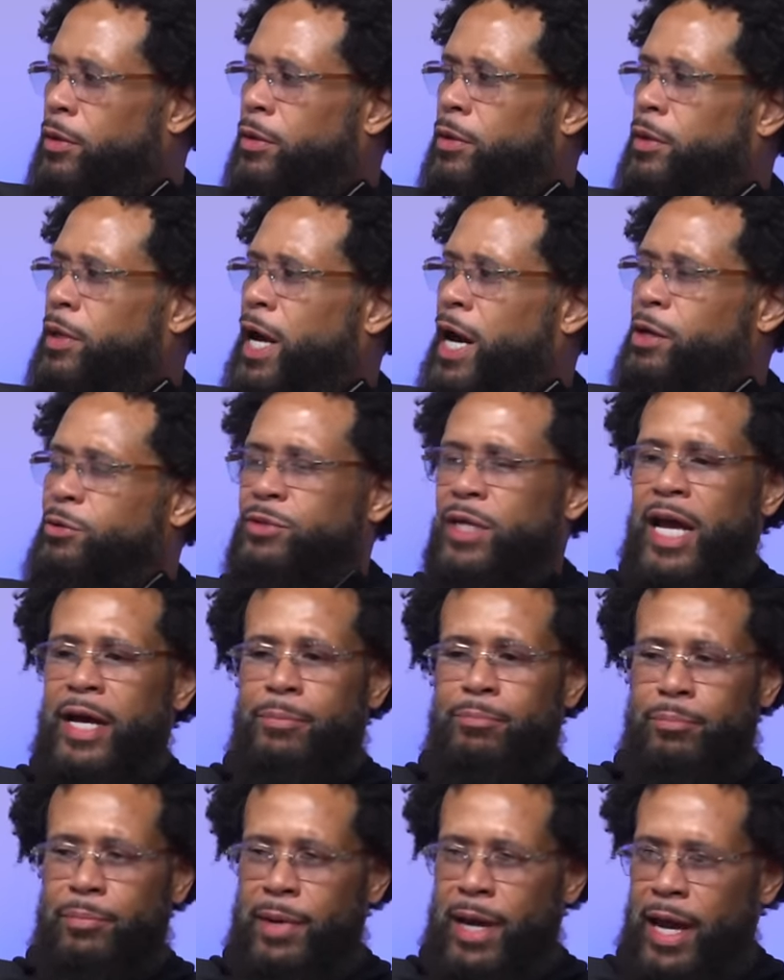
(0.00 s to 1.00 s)
I was like,
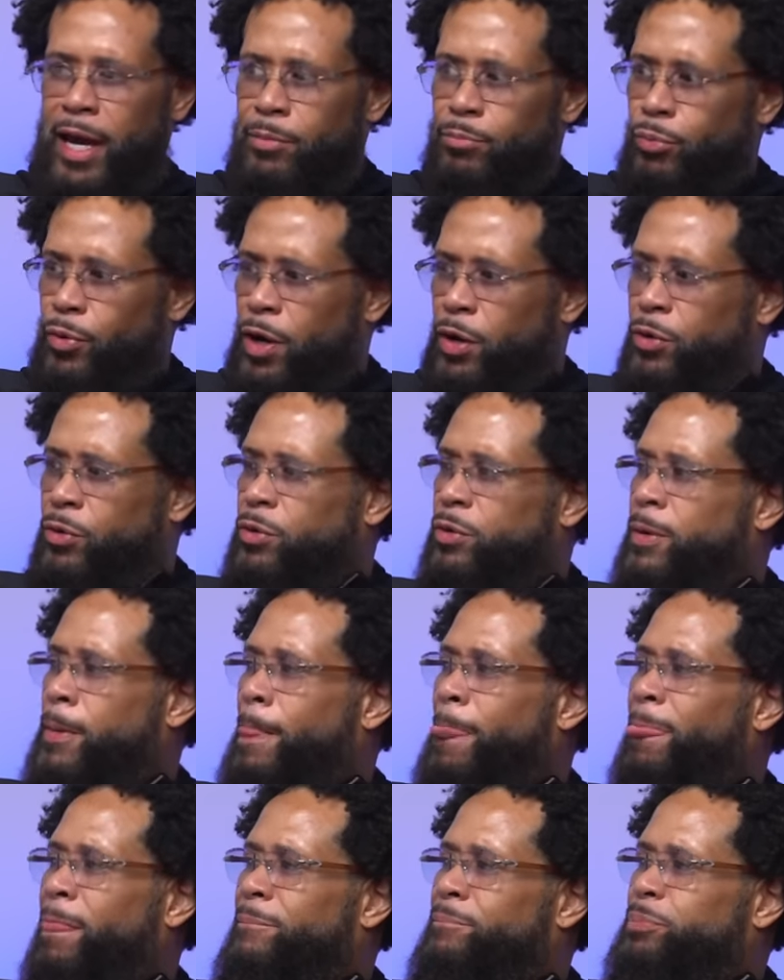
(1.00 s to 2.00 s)
man, bro,
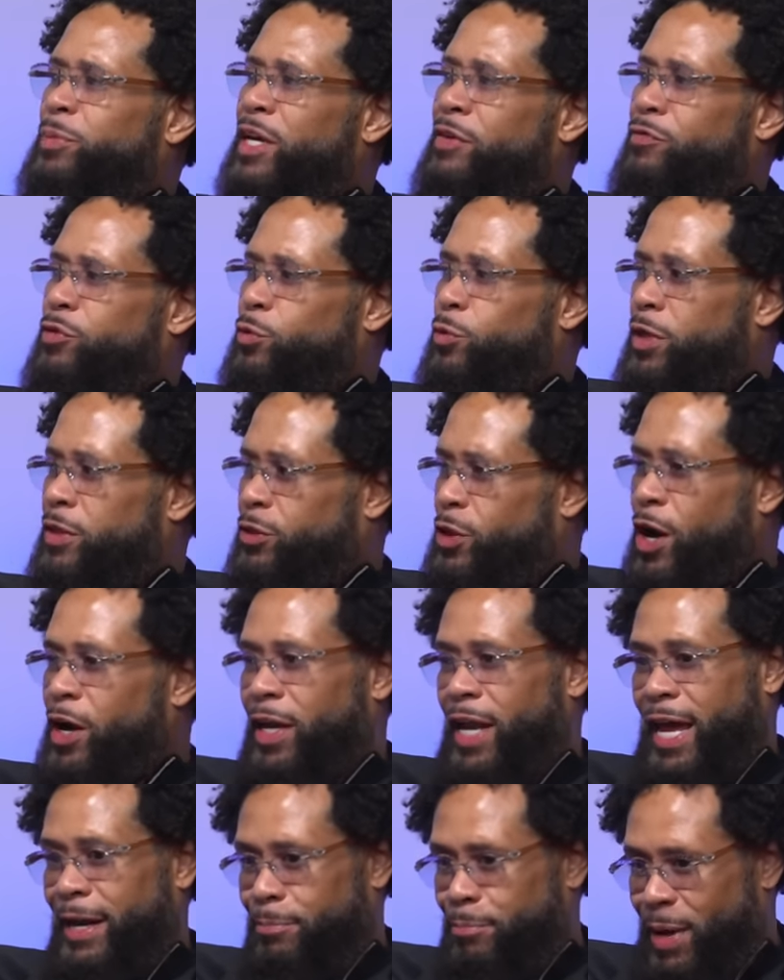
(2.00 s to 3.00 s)
if you would have thought
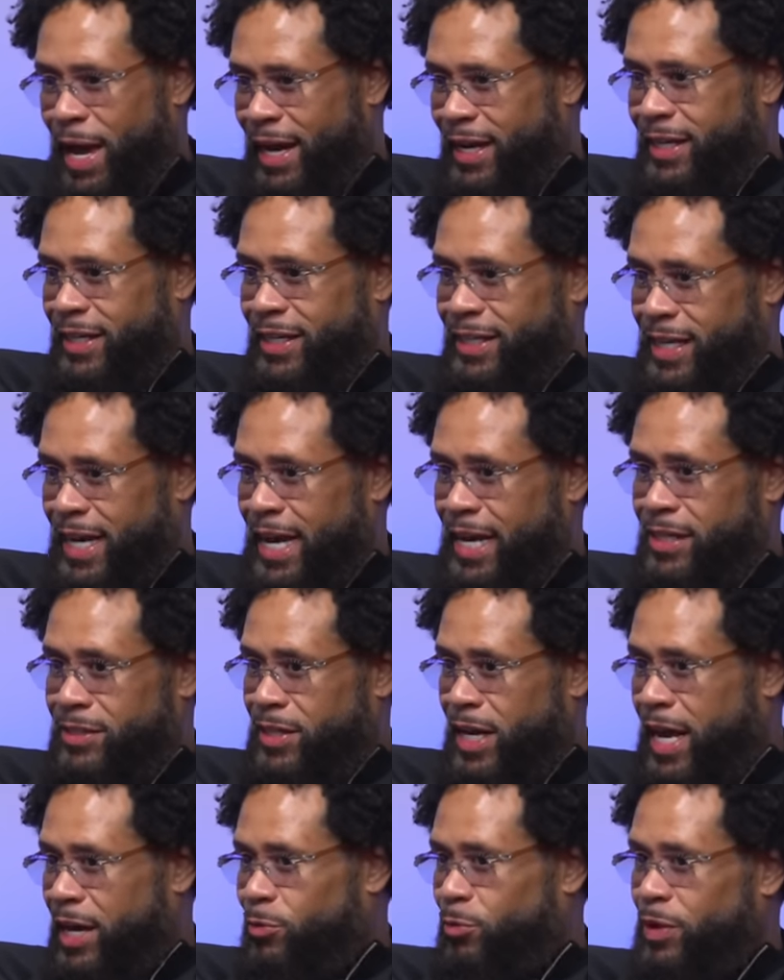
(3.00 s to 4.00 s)
like back in the days,
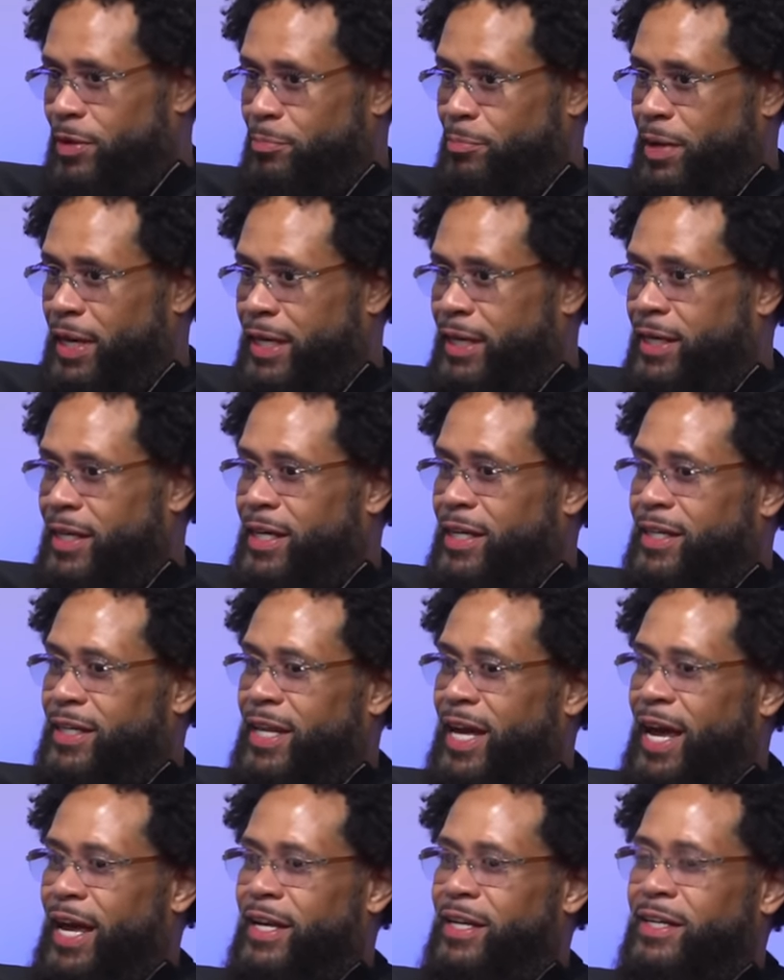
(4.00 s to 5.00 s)
like with me,
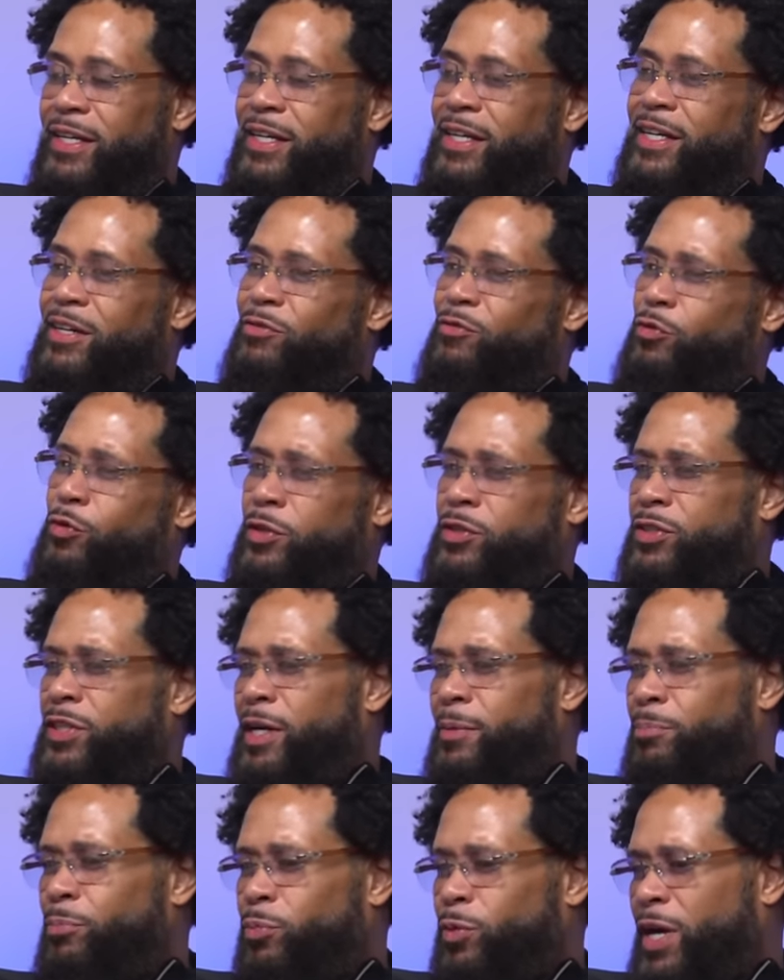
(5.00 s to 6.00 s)
that for
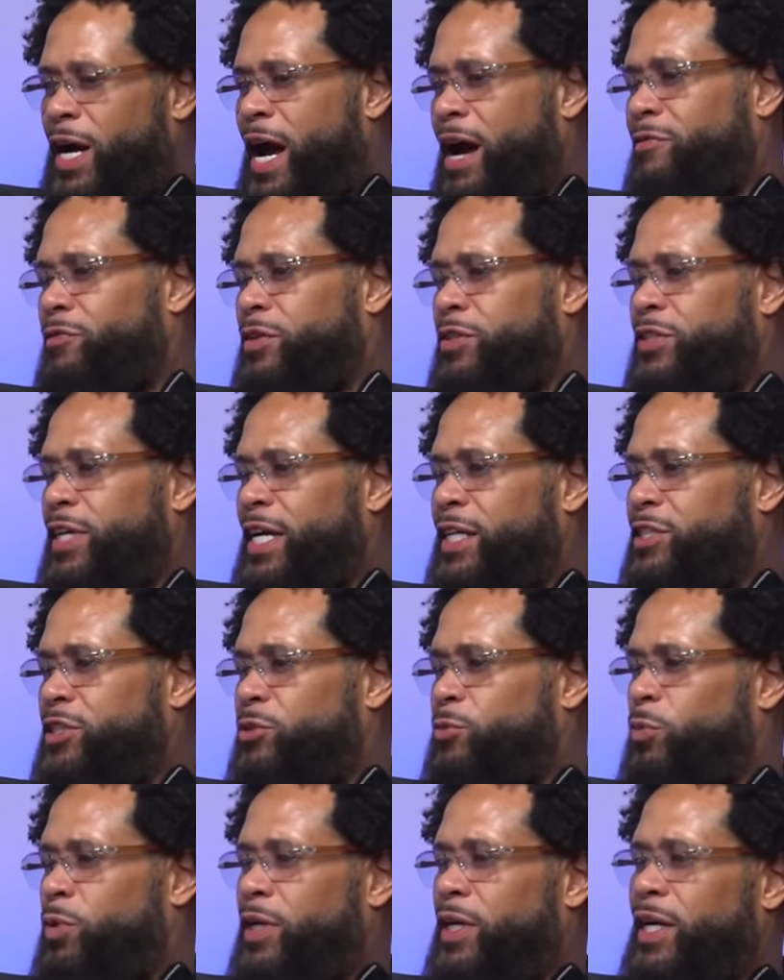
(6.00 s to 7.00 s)
some conversation
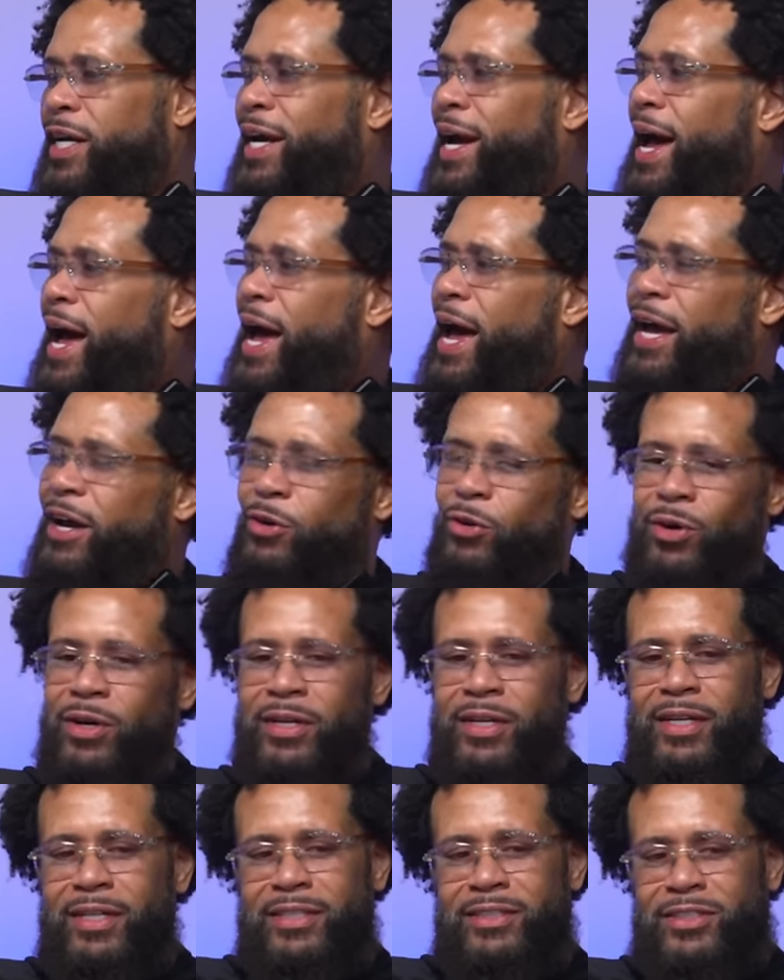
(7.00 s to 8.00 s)
with a guy or
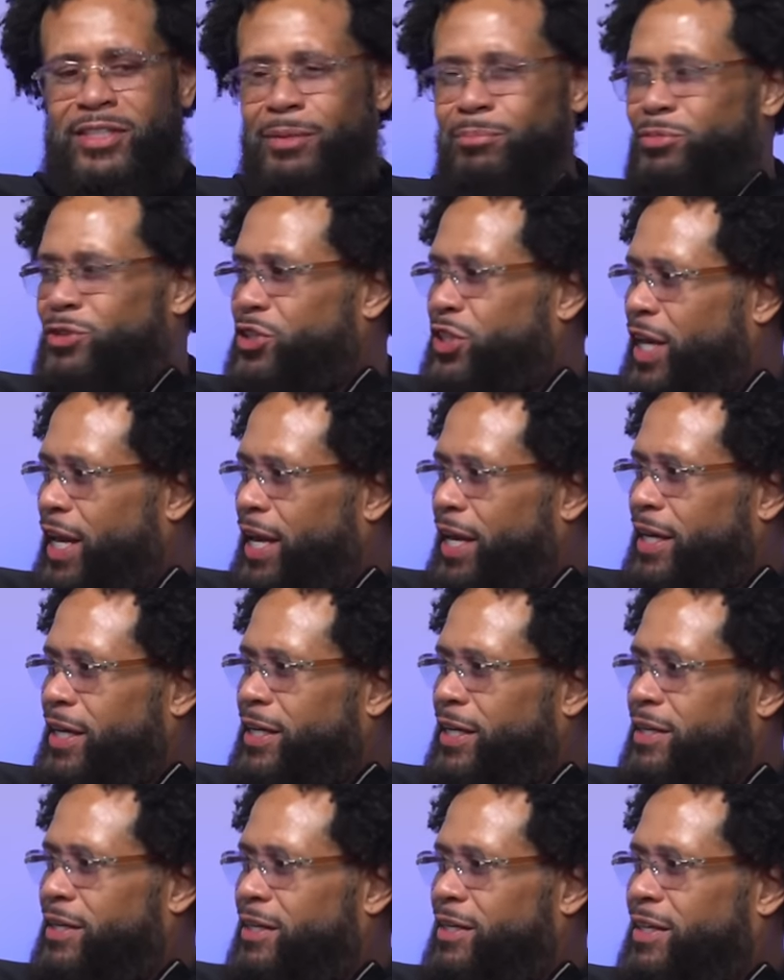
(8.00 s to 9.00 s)
some chick
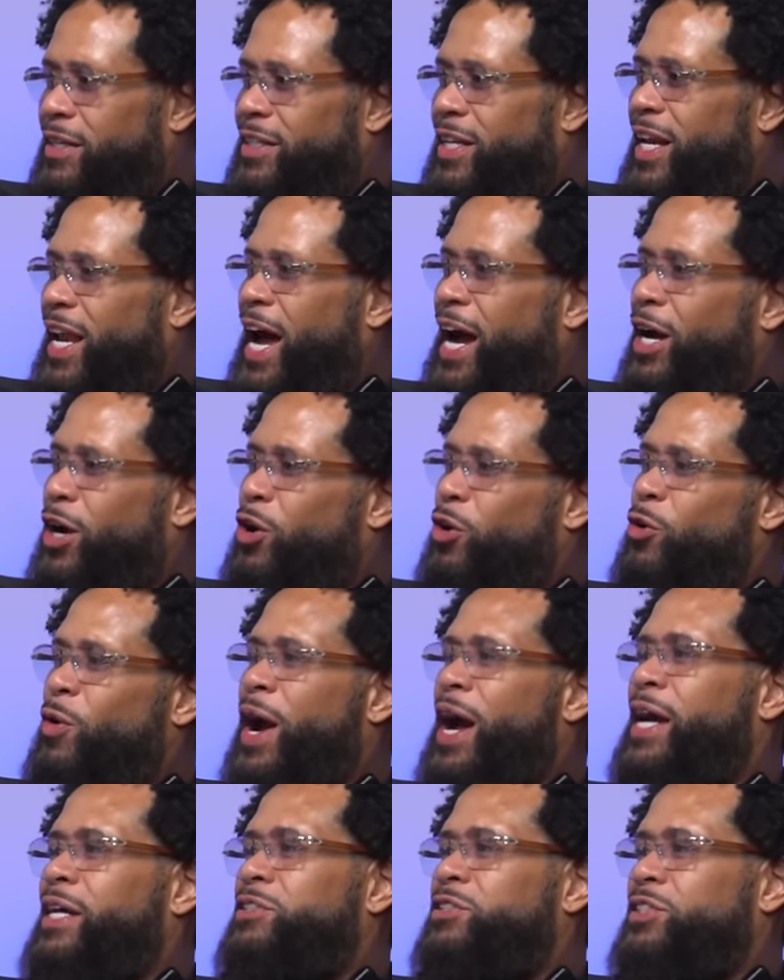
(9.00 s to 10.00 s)
that I
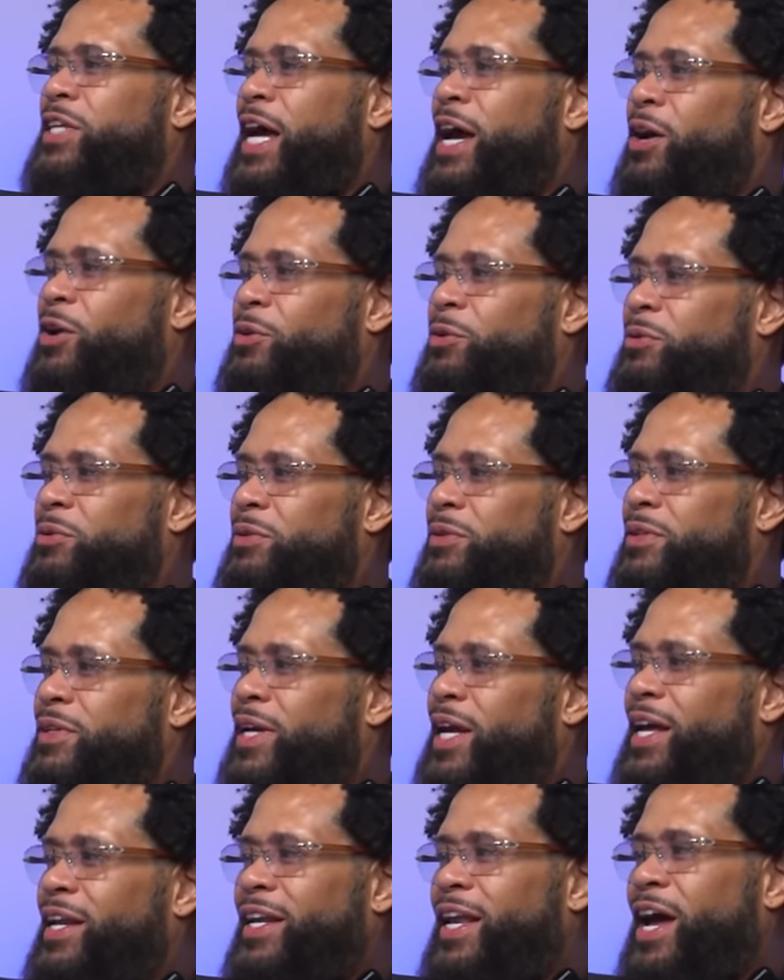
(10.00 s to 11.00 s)
crashed out
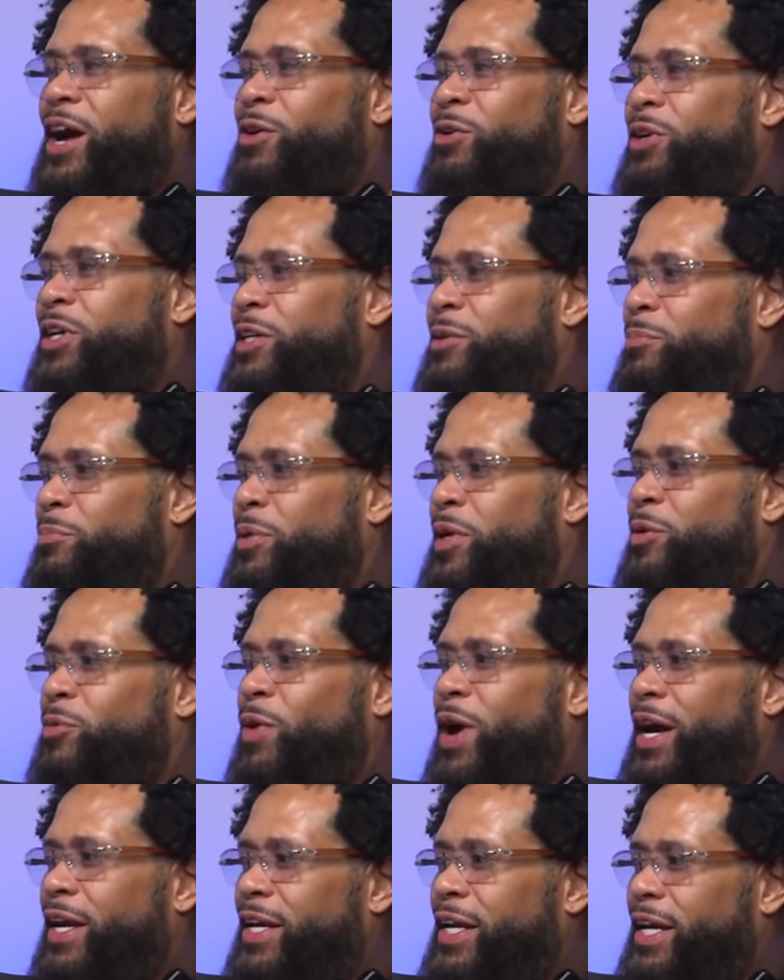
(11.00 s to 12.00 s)
and now couldn't be
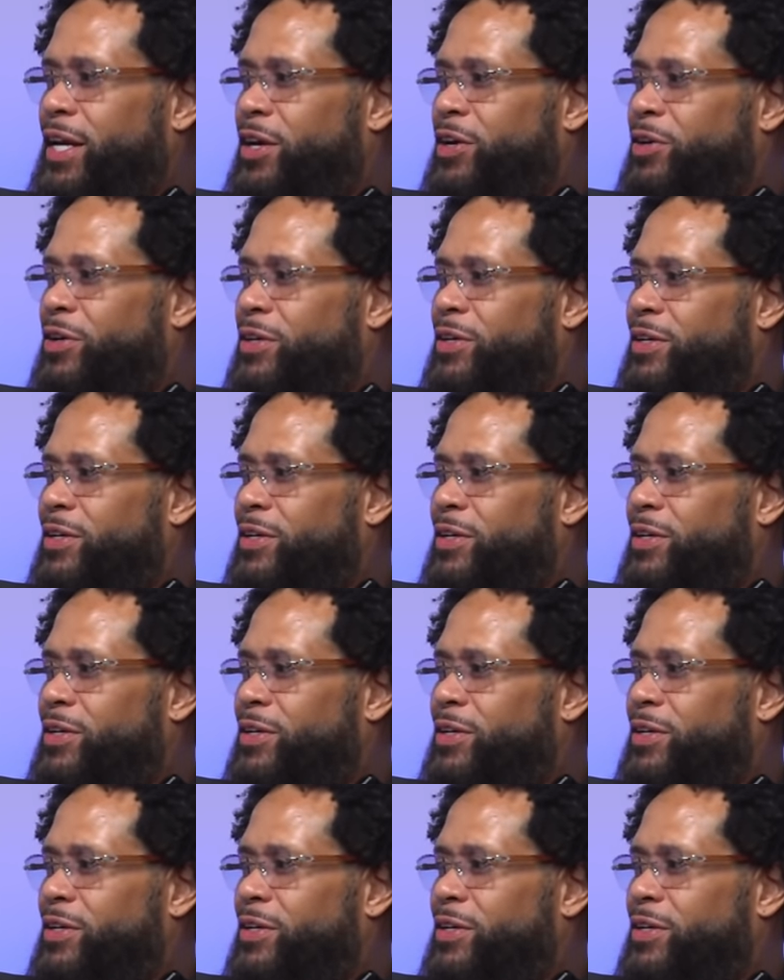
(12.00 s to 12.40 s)
right here.